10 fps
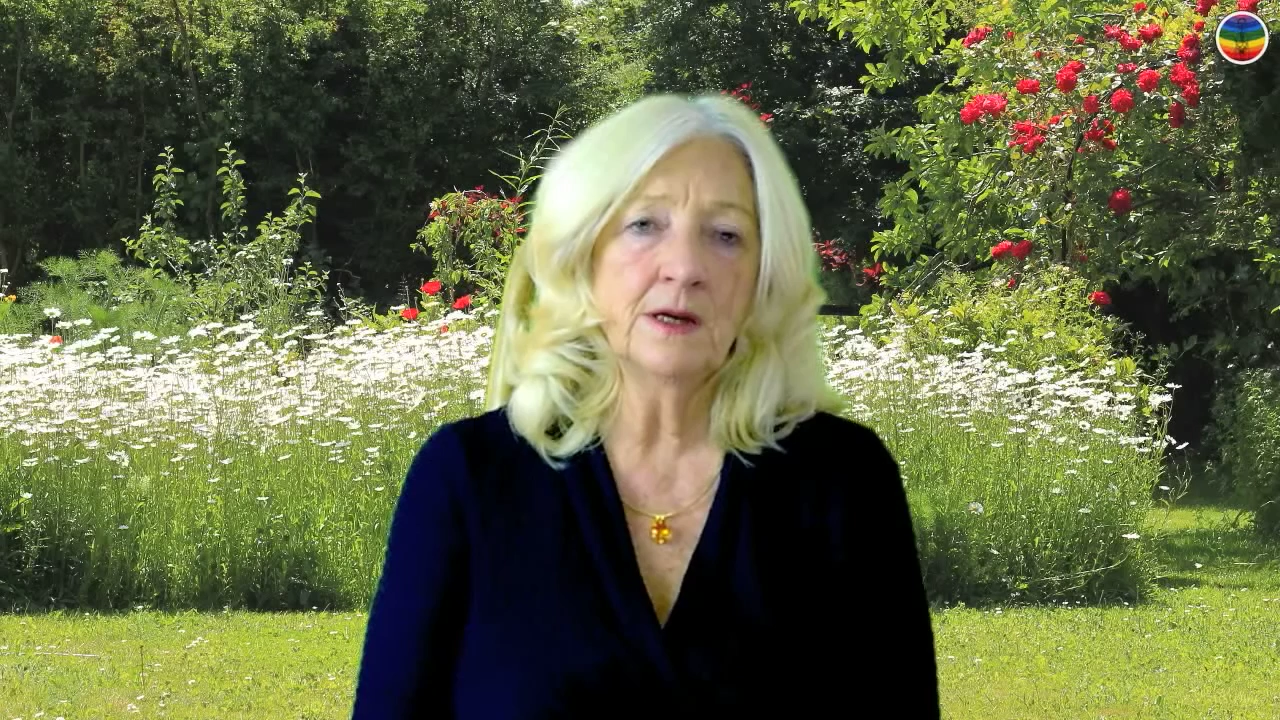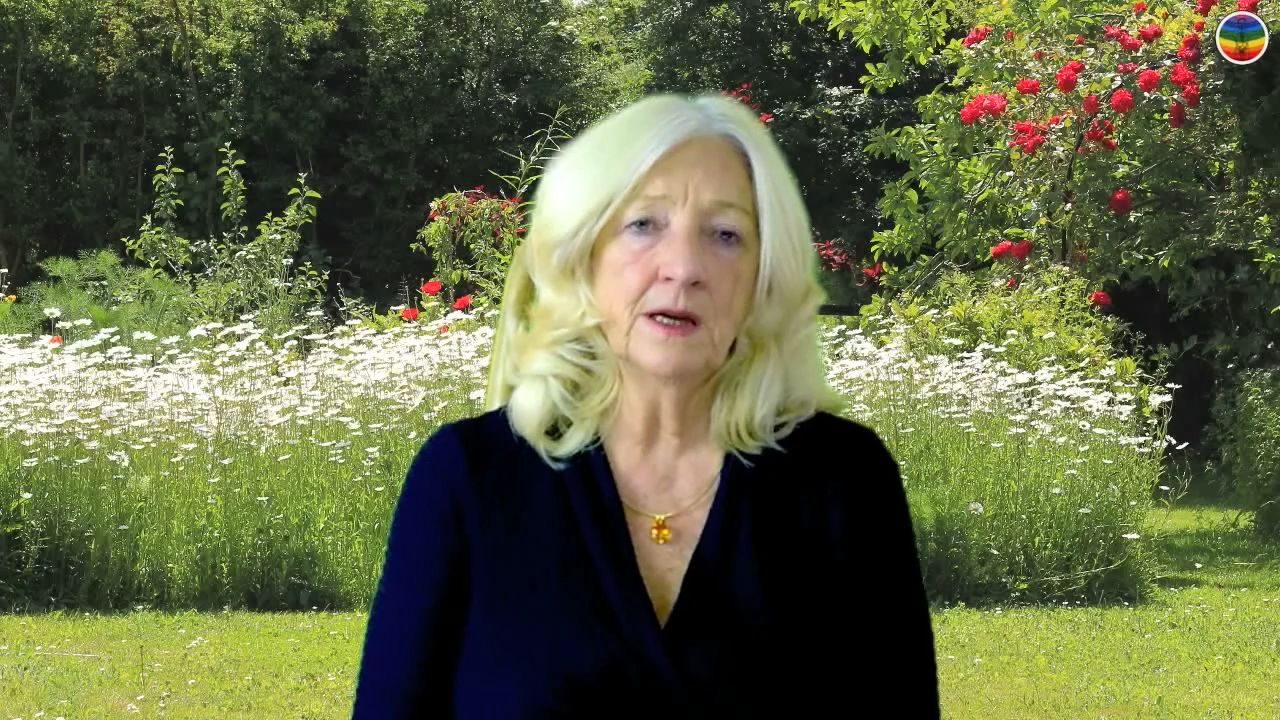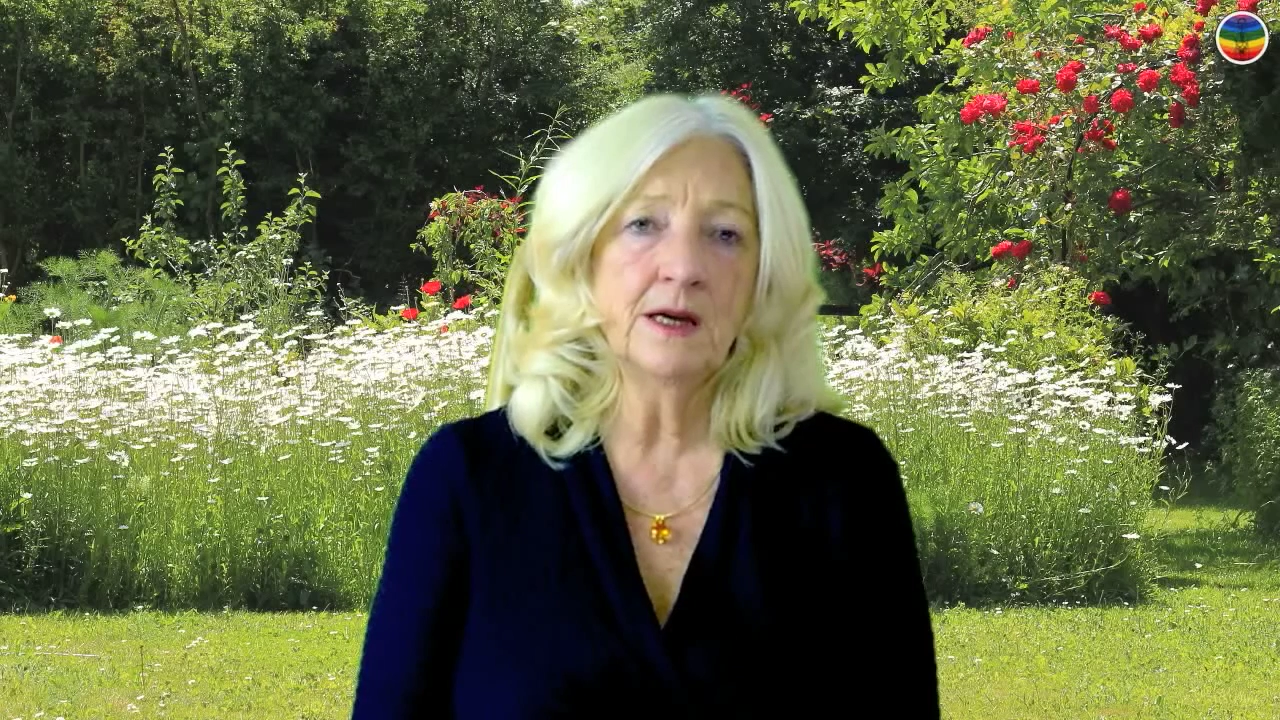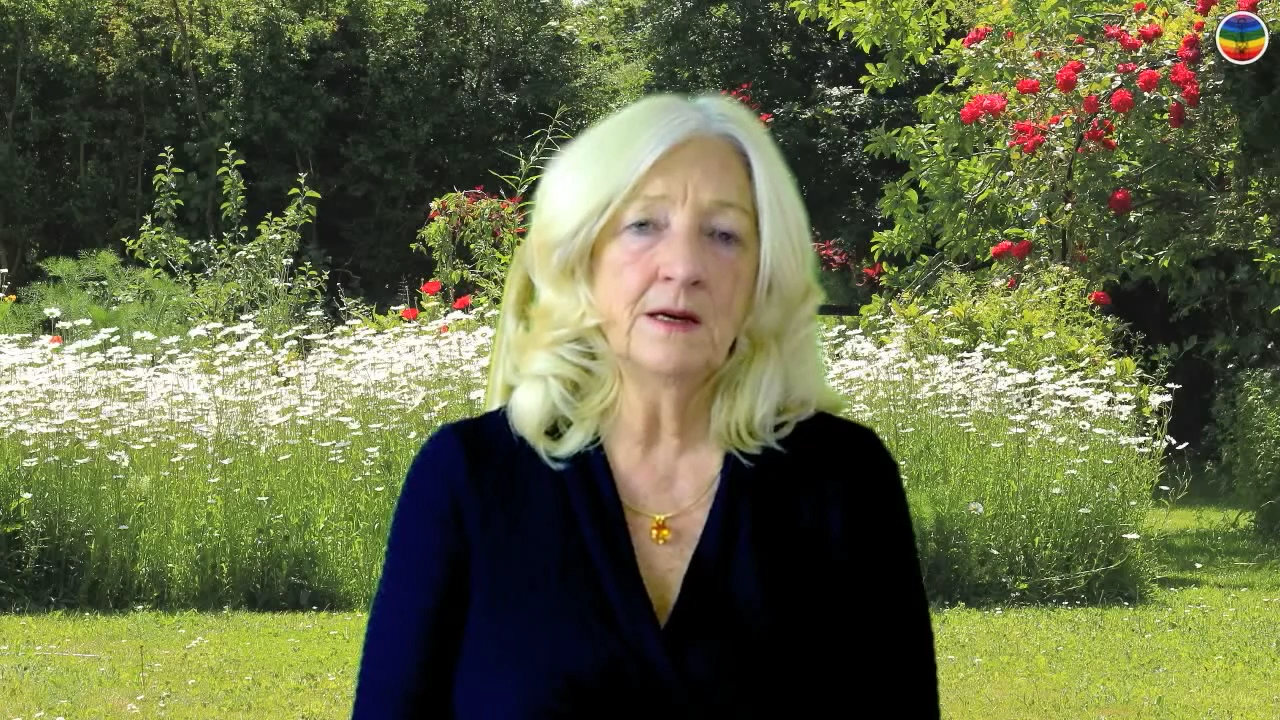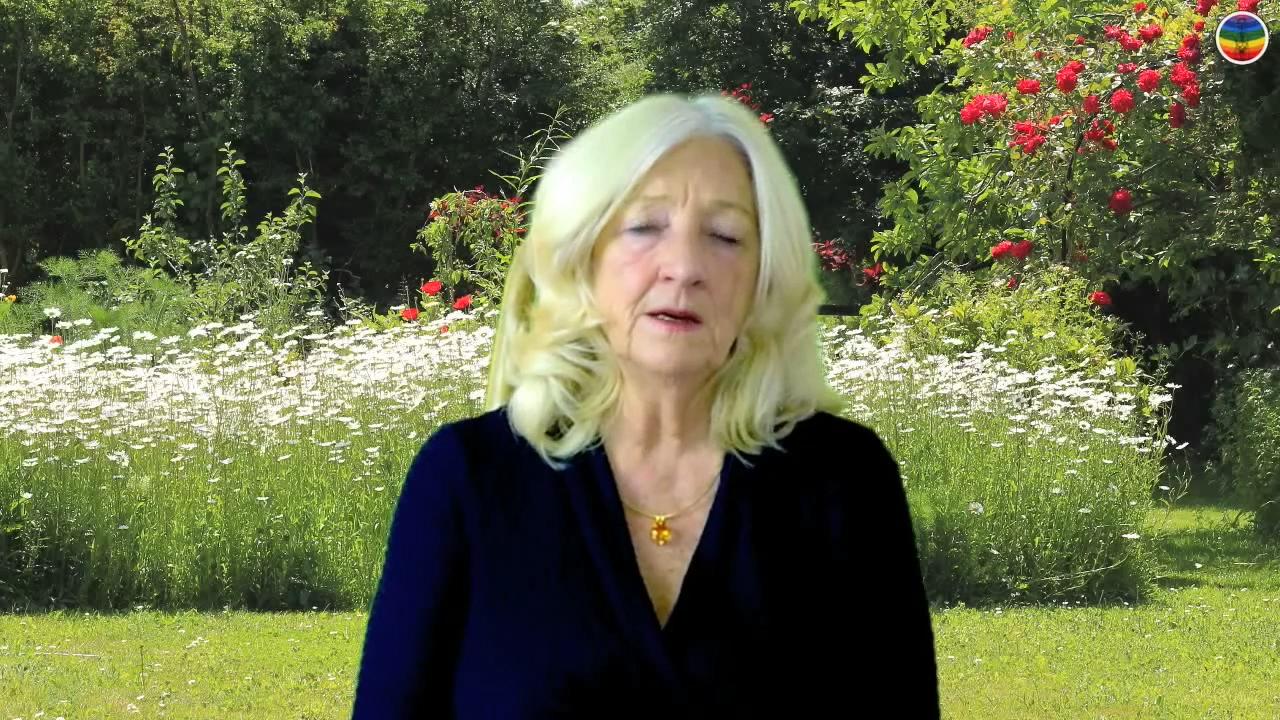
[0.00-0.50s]

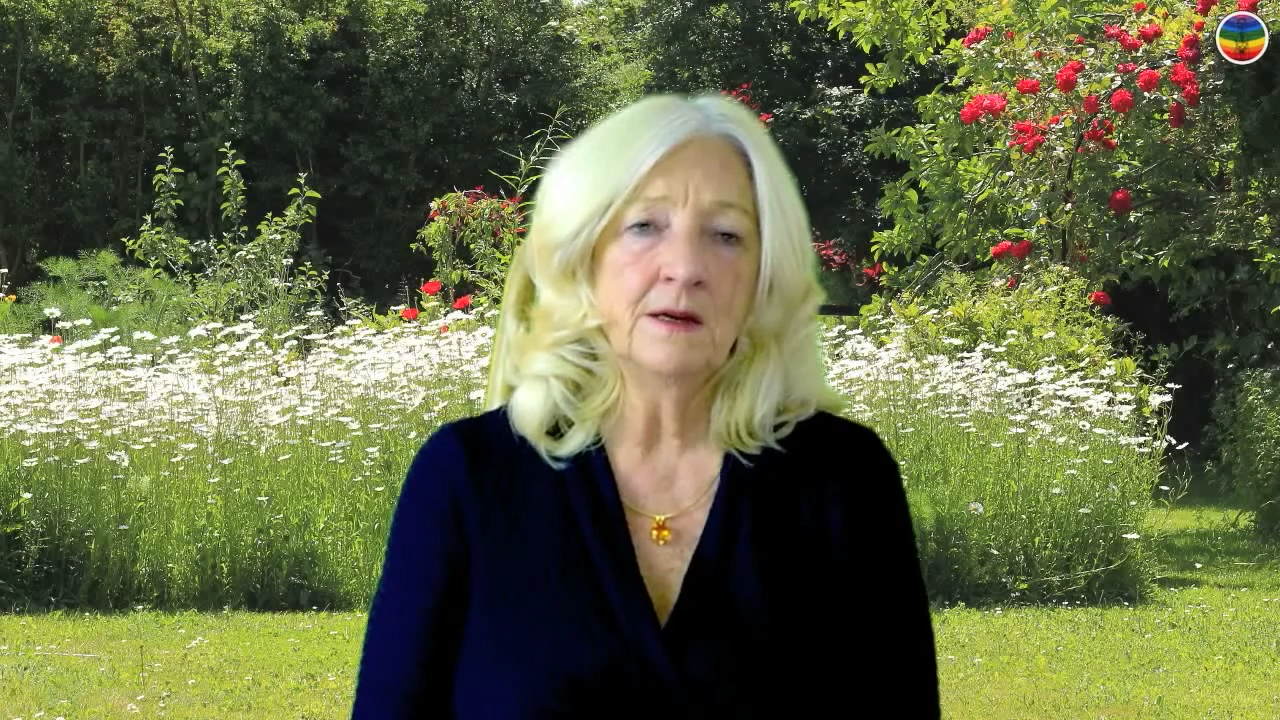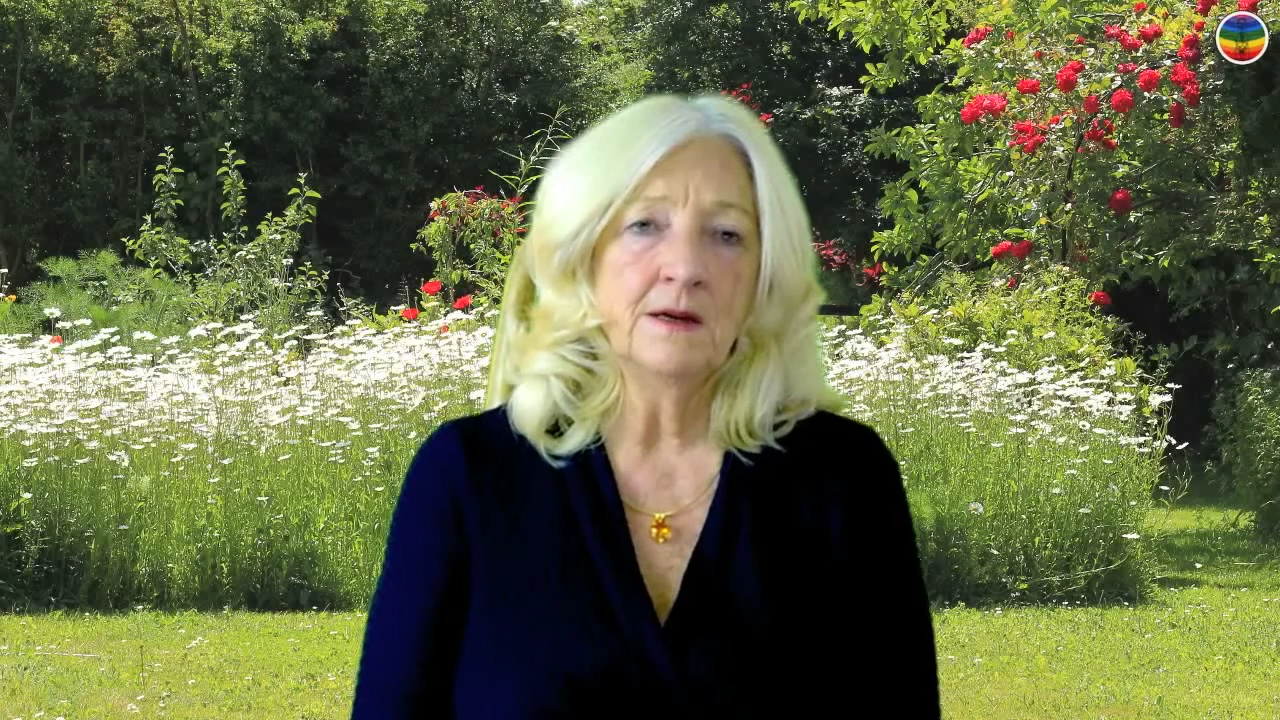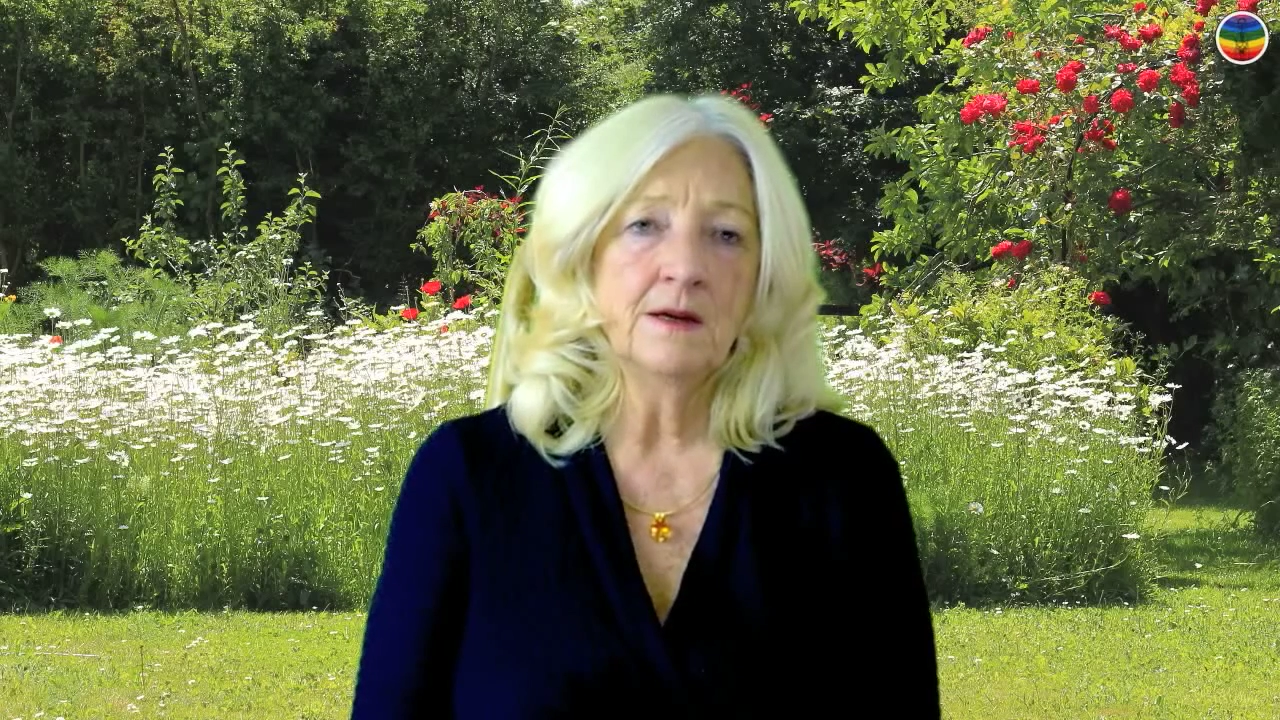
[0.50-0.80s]
again,